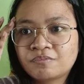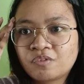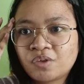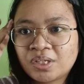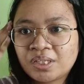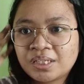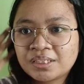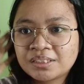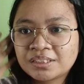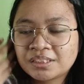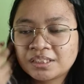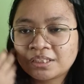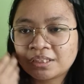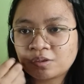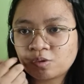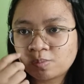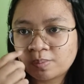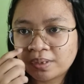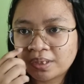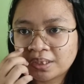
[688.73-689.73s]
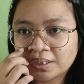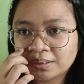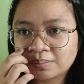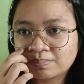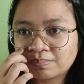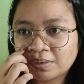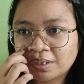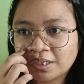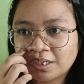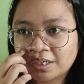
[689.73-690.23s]
Wait, let's see, the opening is
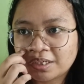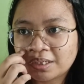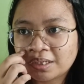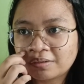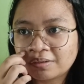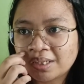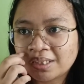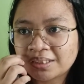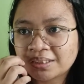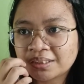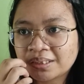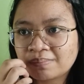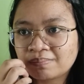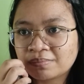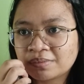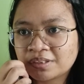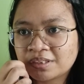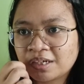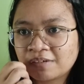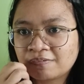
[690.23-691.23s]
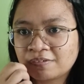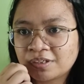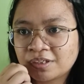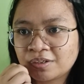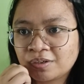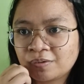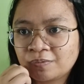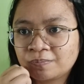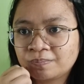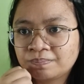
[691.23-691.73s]
playing right now. Yeah, it's Team W.